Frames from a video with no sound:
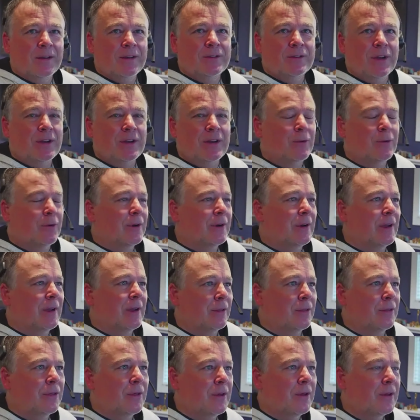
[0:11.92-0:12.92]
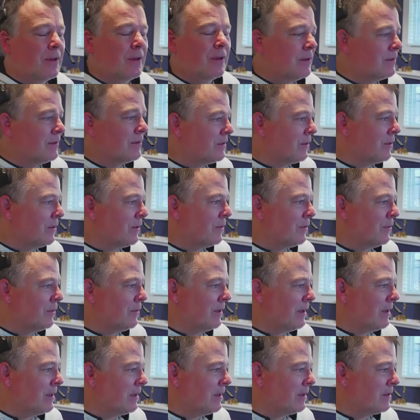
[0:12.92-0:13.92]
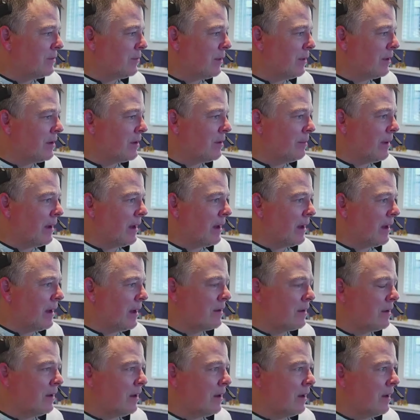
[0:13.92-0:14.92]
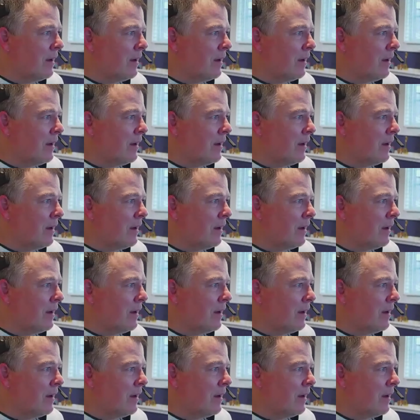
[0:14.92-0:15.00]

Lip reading: January 9th. So, Nicholas, welcome back.